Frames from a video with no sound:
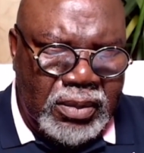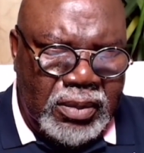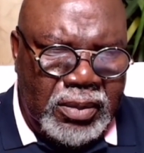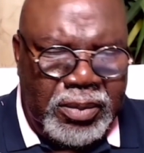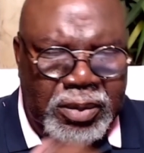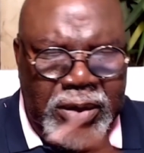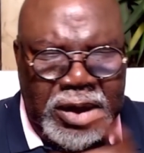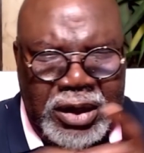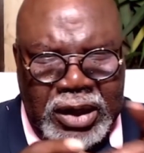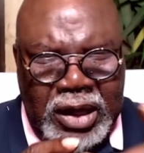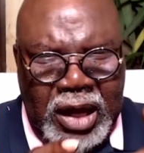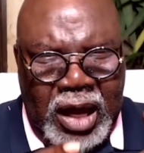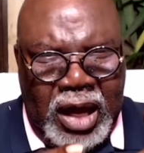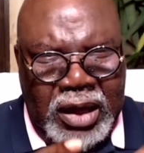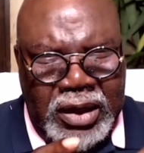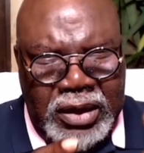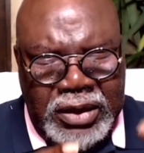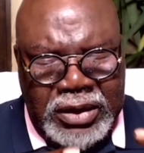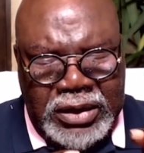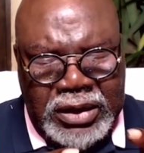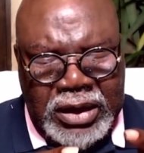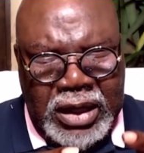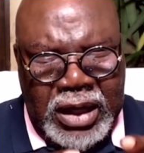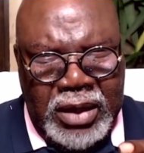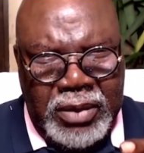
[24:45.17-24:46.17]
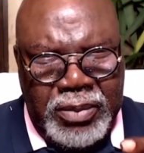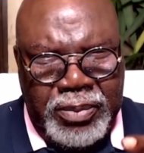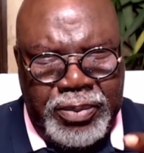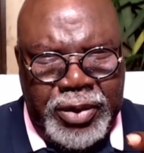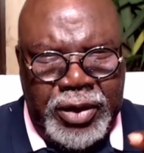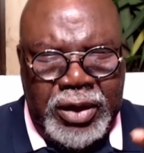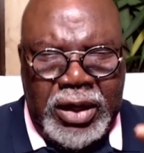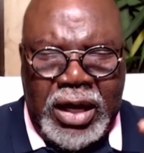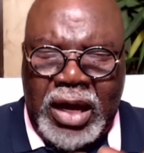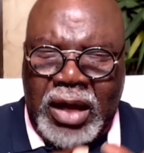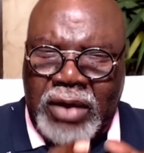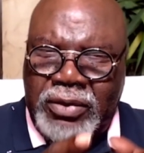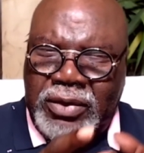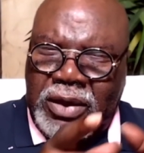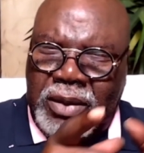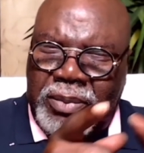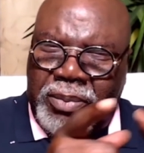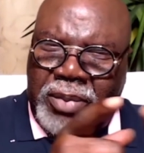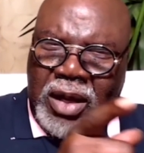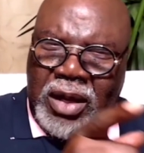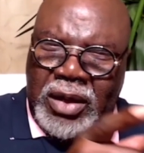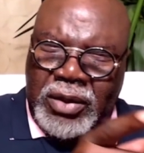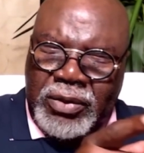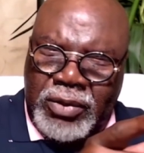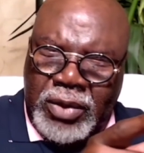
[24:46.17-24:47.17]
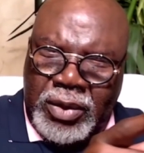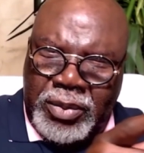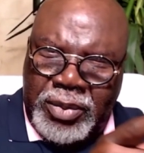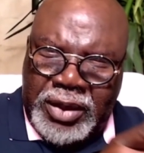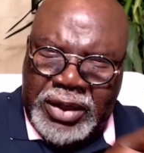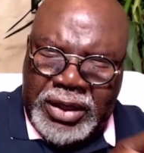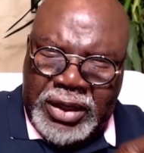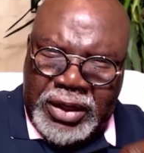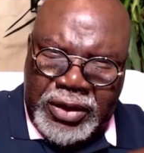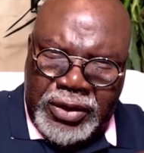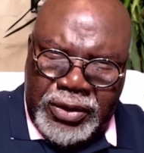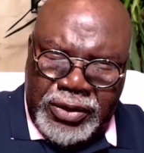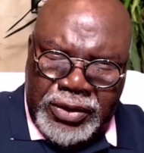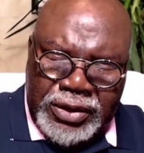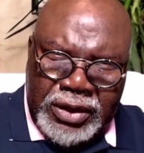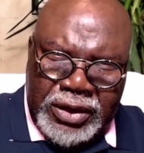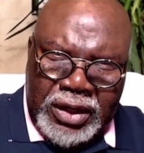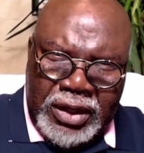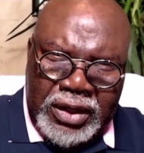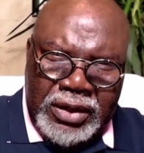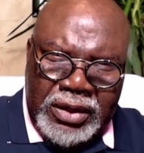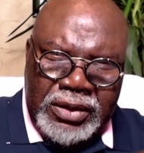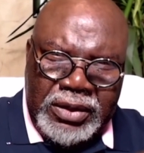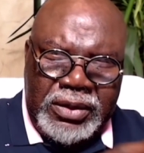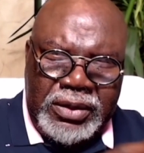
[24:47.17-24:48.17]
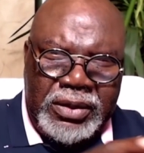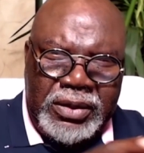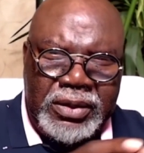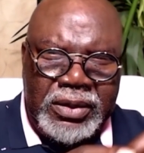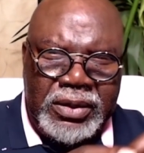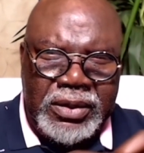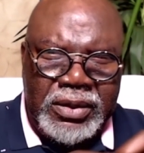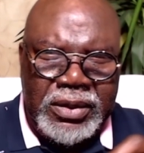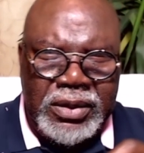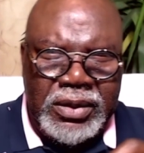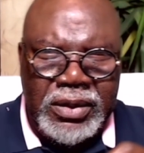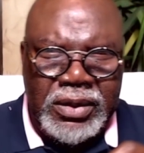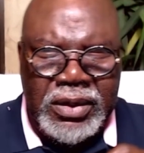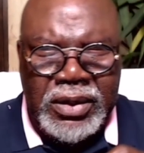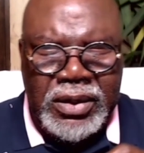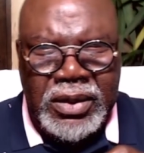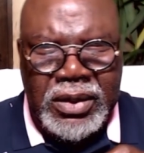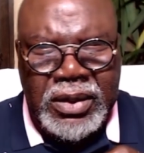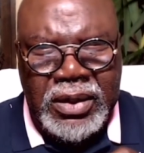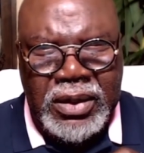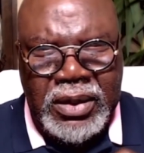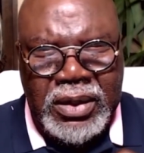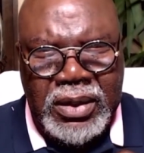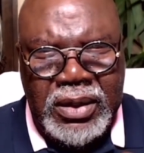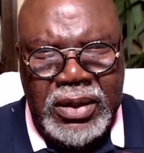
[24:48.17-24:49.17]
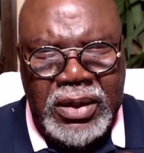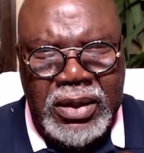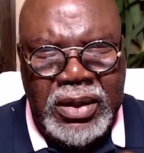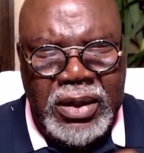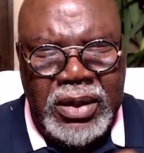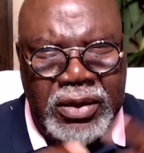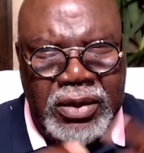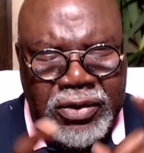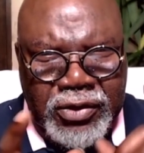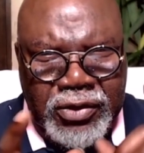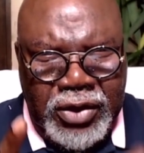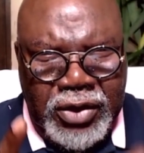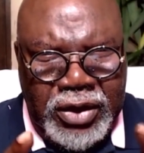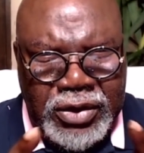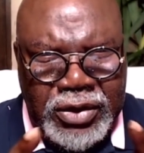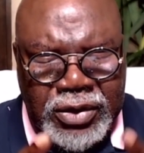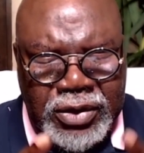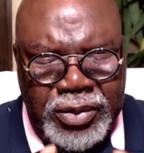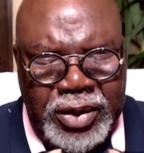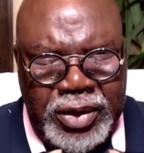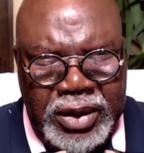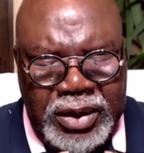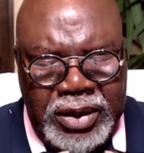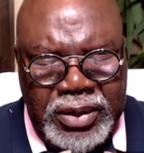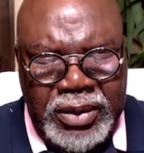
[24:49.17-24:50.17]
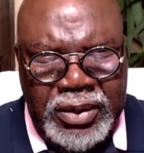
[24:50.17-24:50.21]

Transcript: But God is saying, put out the bondwoman and her son. Trust me.